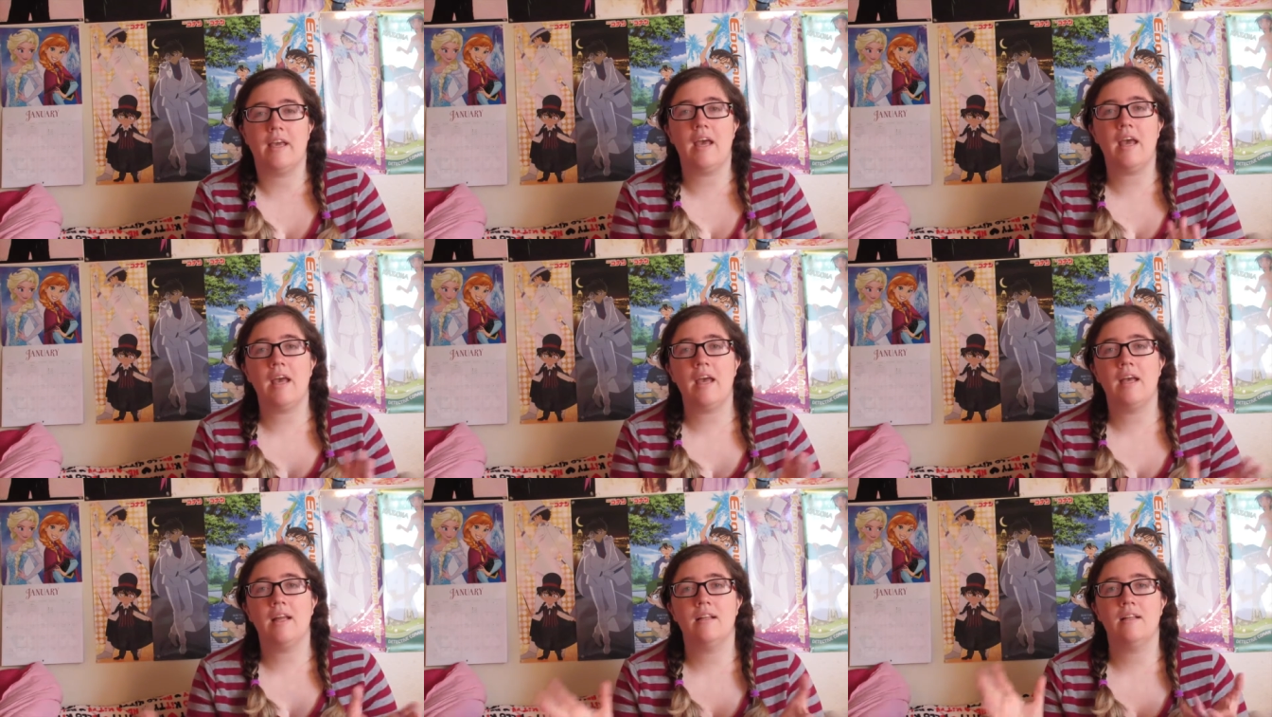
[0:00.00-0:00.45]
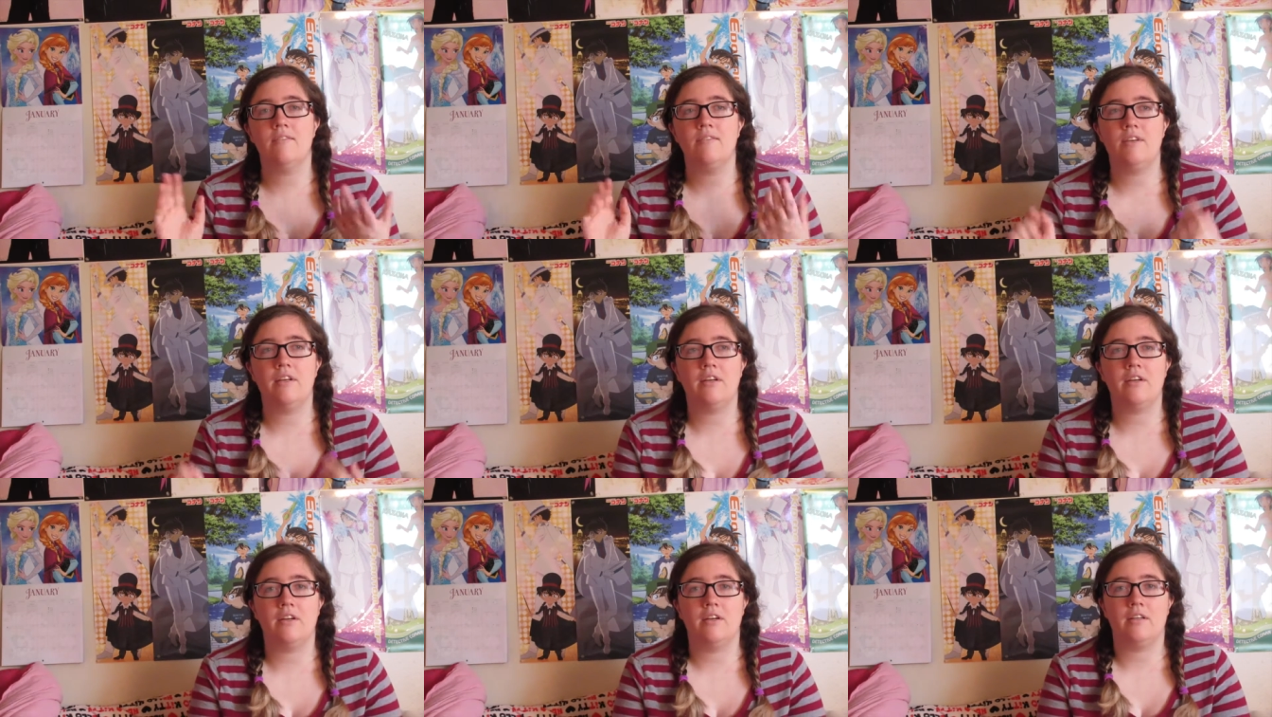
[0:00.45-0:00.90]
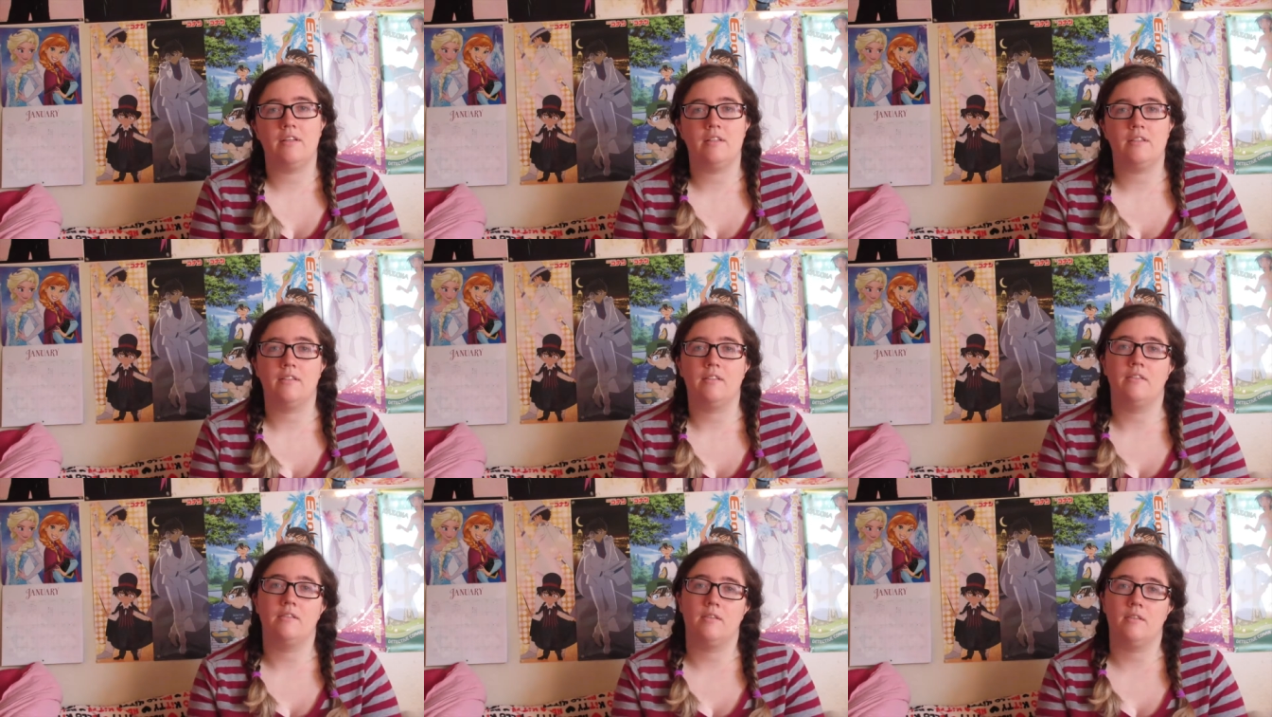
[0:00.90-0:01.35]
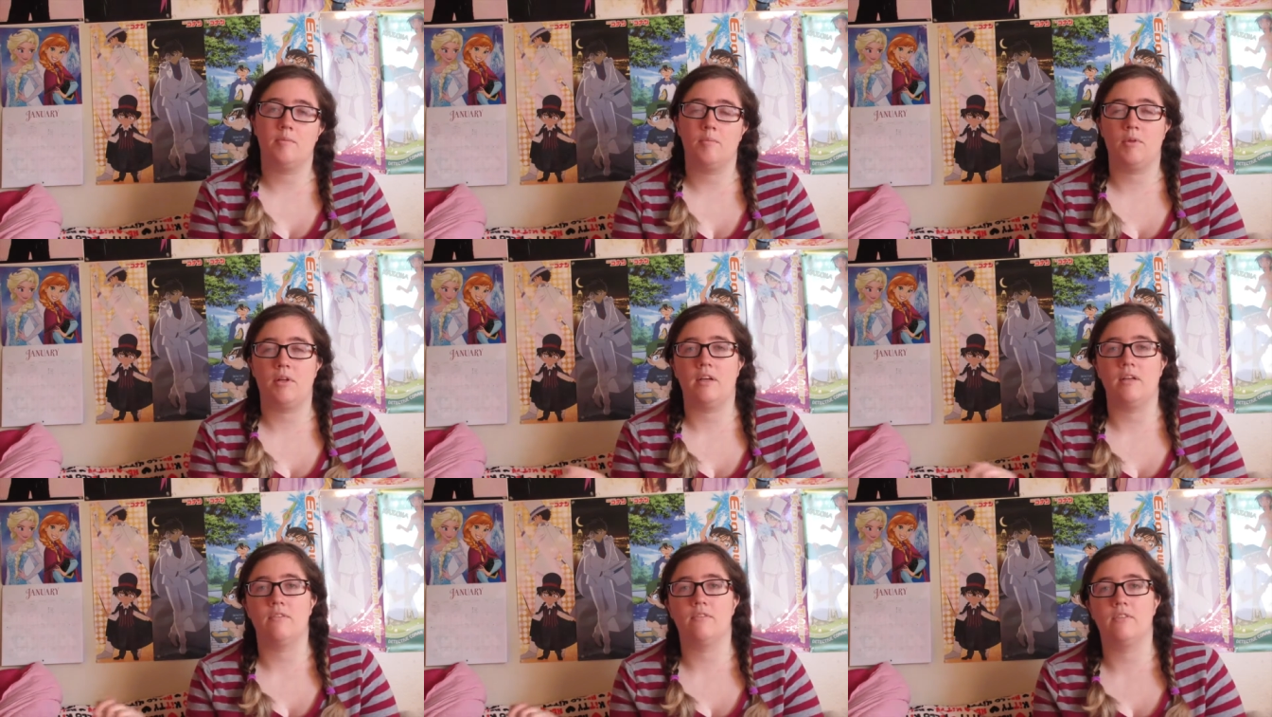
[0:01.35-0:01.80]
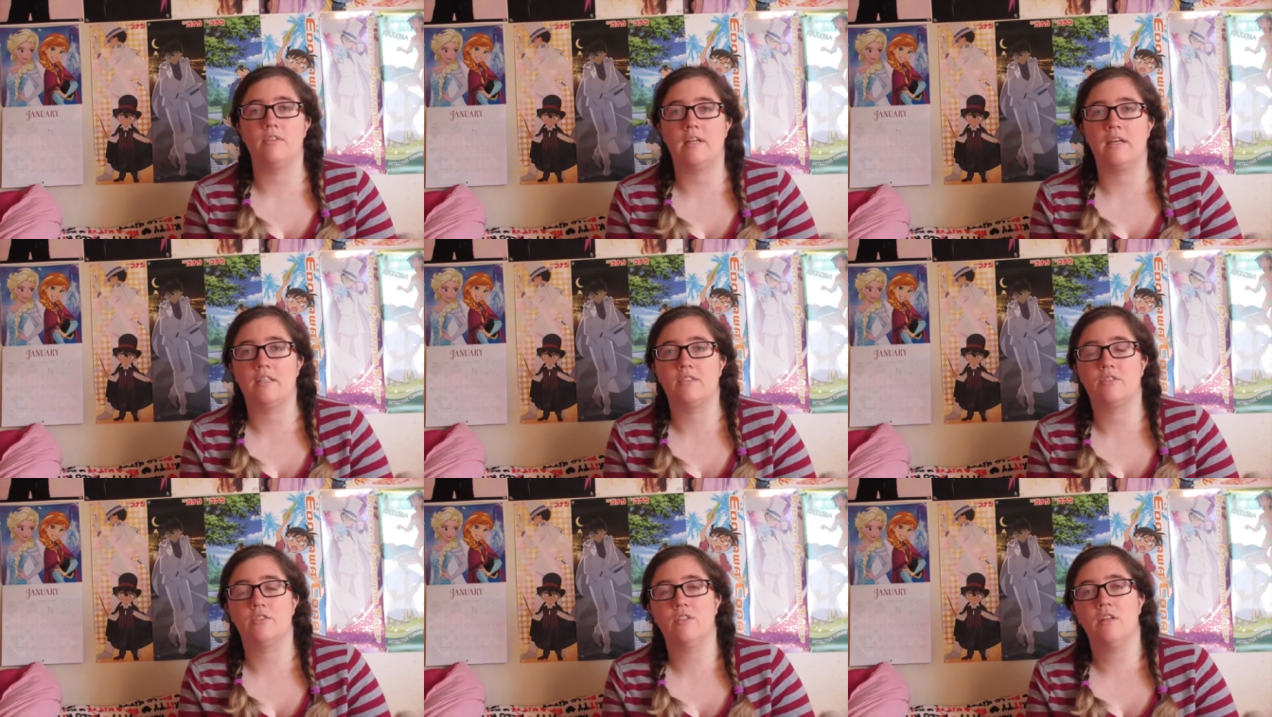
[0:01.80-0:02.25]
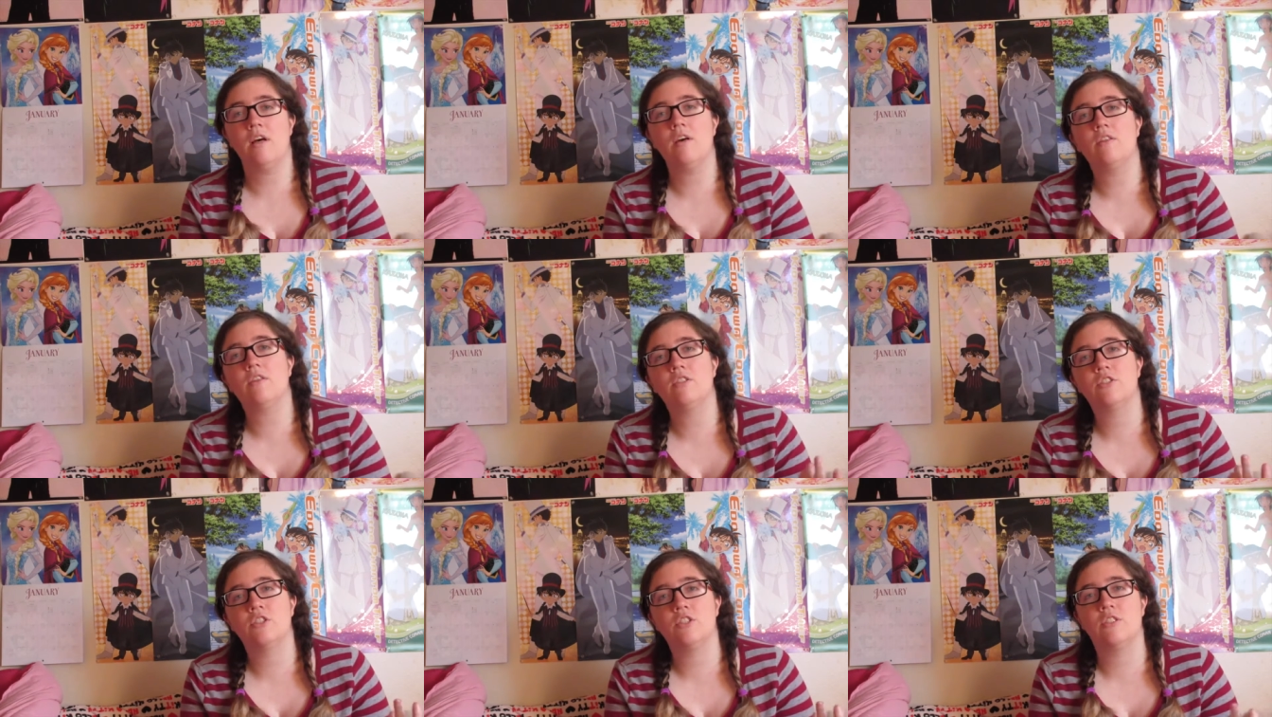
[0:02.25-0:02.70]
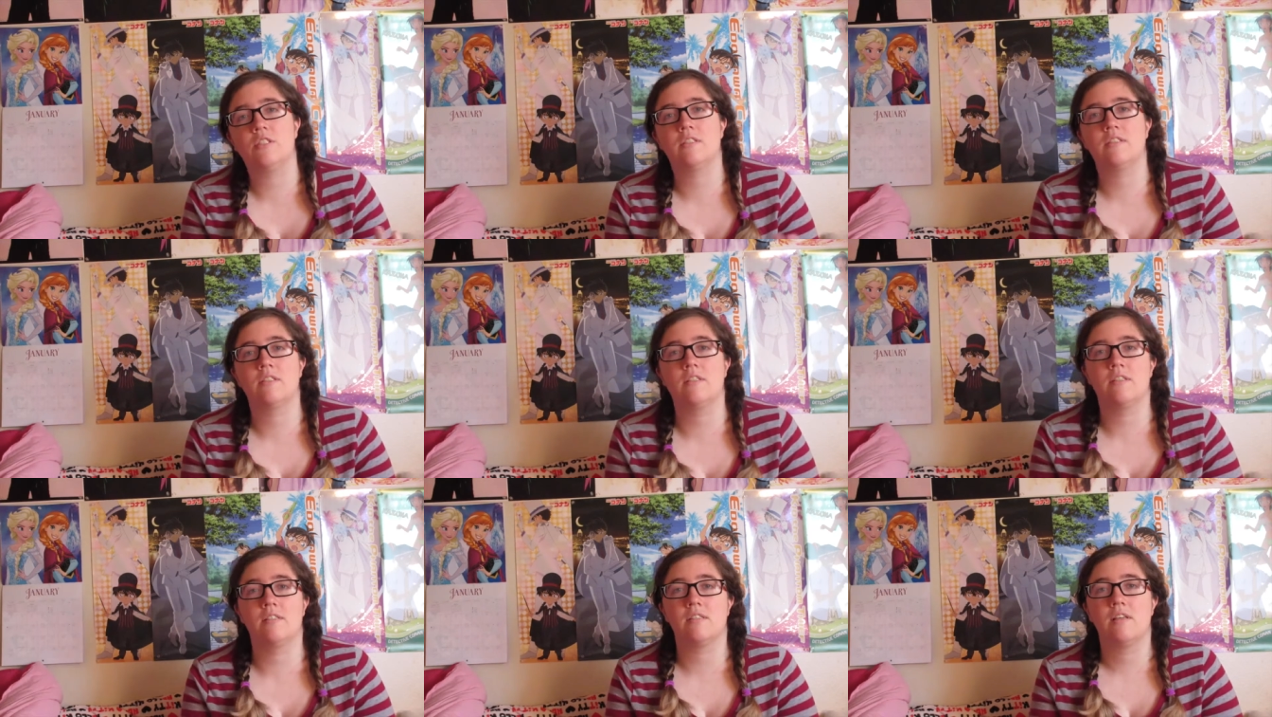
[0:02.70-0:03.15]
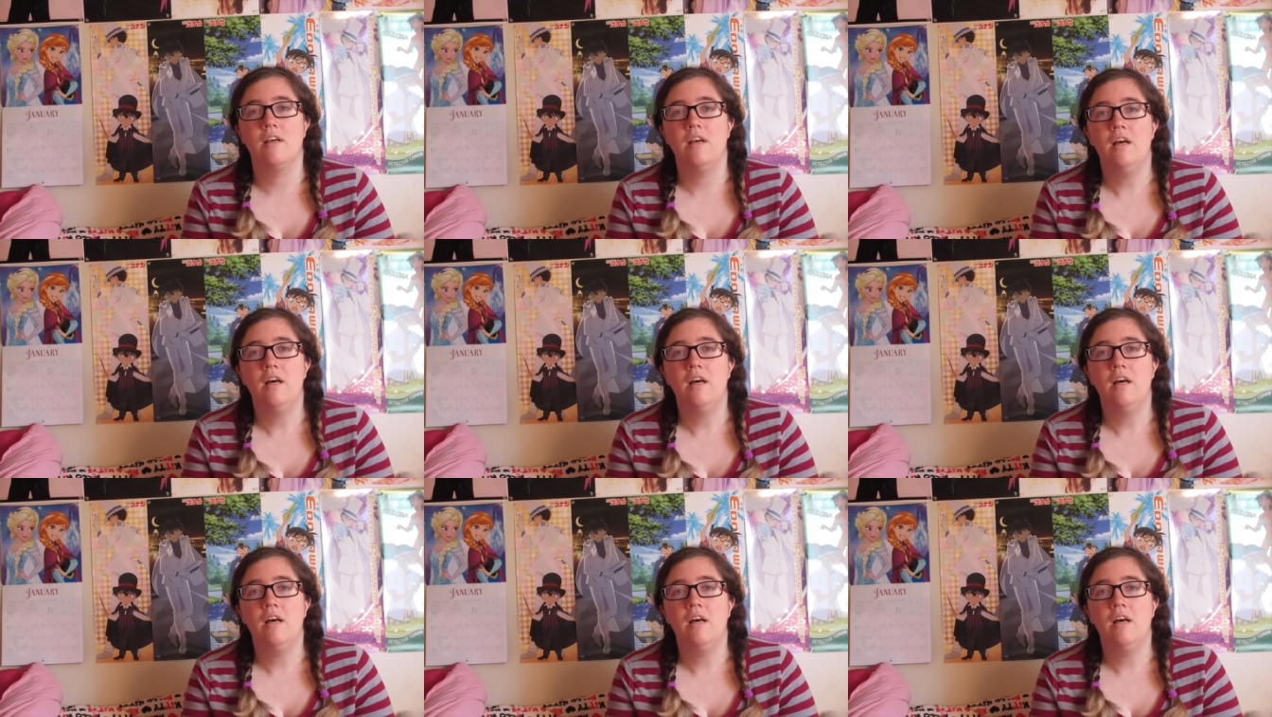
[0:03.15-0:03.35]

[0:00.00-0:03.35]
hey, I live here, and applying for national health insurance because